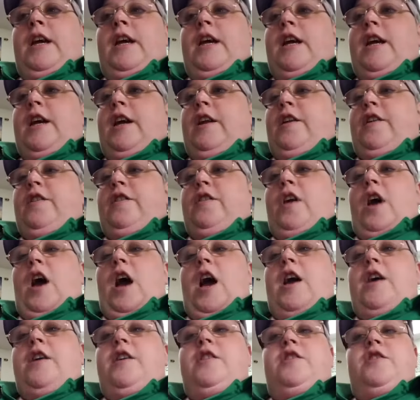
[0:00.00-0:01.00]
And
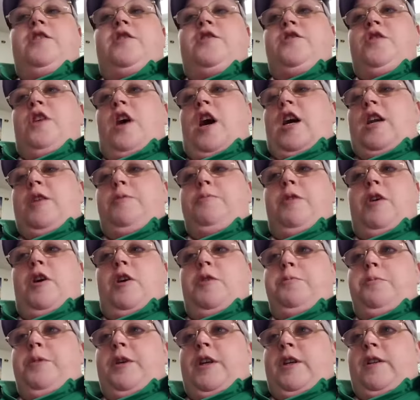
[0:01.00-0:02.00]
it's not
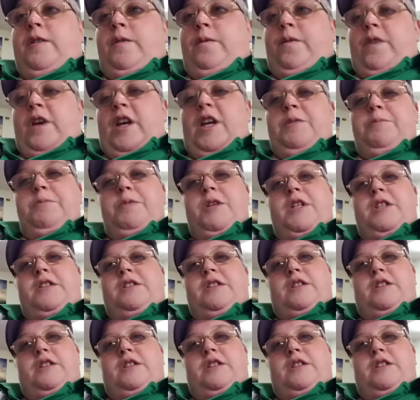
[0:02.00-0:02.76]
about being famous.